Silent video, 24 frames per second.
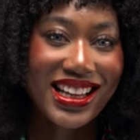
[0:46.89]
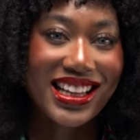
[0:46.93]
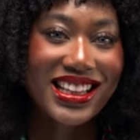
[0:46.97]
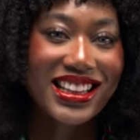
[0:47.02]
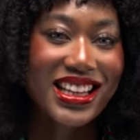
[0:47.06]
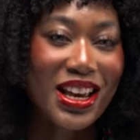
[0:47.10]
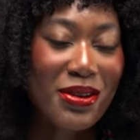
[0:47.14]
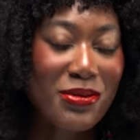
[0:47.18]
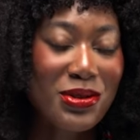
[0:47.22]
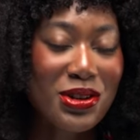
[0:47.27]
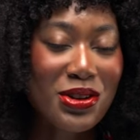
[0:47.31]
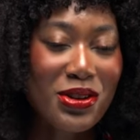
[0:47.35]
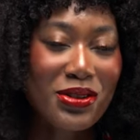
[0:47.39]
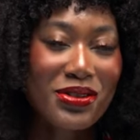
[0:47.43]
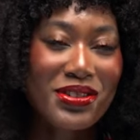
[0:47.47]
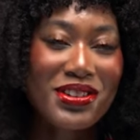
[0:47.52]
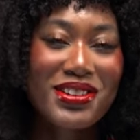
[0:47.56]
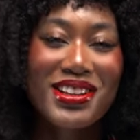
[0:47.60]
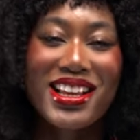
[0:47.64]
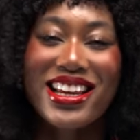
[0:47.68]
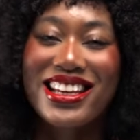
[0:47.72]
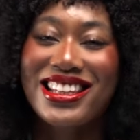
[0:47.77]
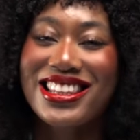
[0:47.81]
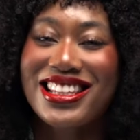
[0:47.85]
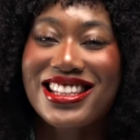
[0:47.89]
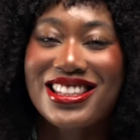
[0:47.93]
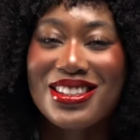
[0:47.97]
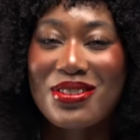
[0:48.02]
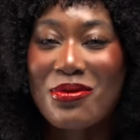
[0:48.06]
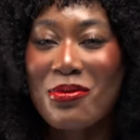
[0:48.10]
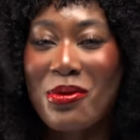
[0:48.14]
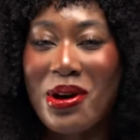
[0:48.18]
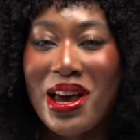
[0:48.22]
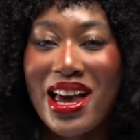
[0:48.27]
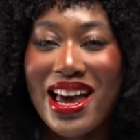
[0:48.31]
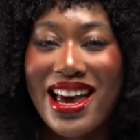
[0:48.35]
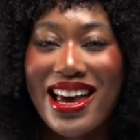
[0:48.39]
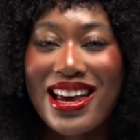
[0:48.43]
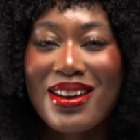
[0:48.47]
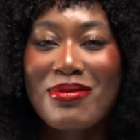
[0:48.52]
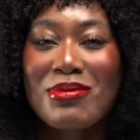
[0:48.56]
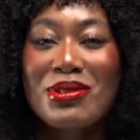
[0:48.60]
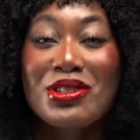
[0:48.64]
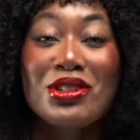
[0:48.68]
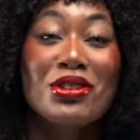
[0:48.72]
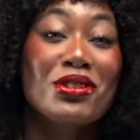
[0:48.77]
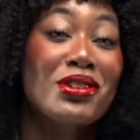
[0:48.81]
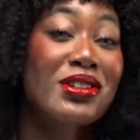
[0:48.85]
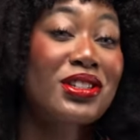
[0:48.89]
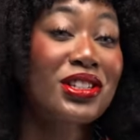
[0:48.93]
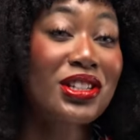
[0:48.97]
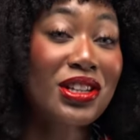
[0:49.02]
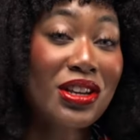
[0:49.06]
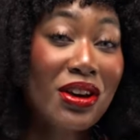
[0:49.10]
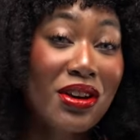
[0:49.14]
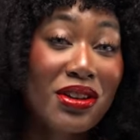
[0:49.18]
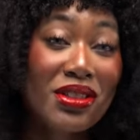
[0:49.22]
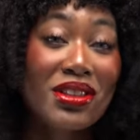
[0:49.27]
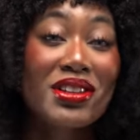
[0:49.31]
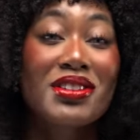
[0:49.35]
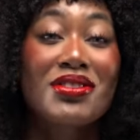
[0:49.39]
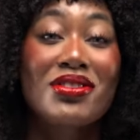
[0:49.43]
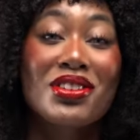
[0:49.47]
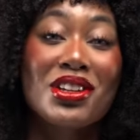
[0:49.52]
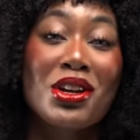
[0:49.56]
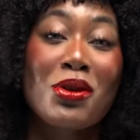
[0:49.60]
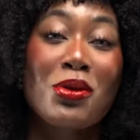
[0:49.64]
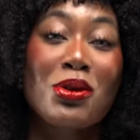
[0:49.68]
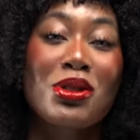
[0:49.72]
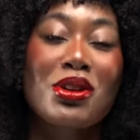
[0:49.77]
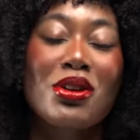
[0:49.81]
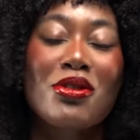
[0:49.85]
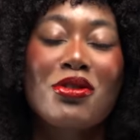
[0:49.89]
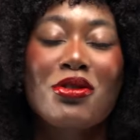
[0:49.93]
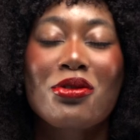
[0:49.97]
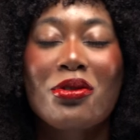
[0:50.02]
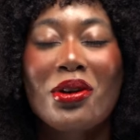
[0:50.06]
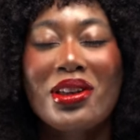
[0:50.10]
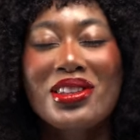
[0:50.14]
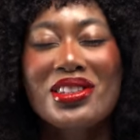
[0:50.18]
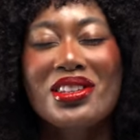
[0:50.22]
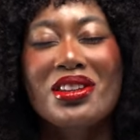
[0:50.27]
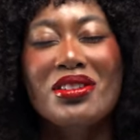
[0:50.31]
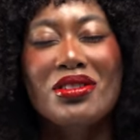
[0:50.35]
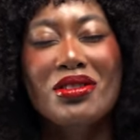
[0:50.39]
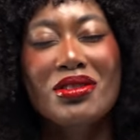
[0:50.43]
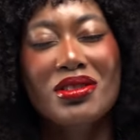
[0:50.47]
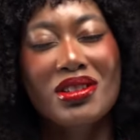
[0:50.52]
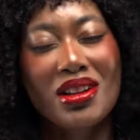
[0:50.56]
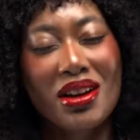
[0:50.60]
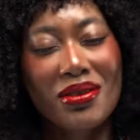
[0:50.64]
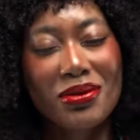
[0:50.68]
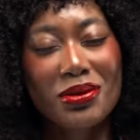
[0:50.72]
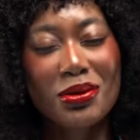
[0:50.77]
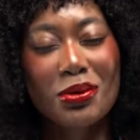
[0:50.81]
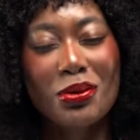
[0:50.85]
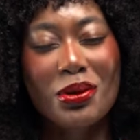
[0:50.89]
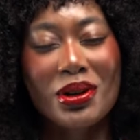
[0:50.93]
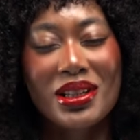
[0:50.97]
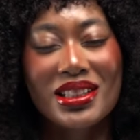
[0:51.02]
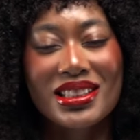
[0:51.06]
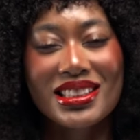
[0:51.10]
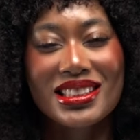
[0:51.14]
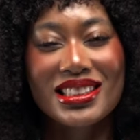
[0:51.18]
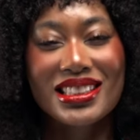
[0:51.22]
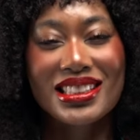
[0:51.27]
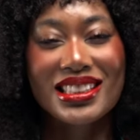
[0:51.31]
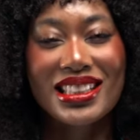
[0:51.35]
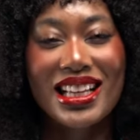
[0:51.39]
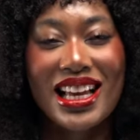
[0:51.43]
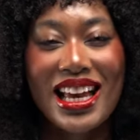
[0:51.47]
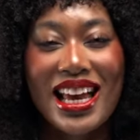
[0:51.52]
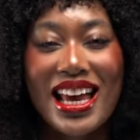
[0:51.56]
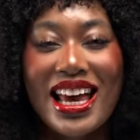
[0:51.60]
Let me know if you like this wig. Be sure to share this video with your friends and your loved ones.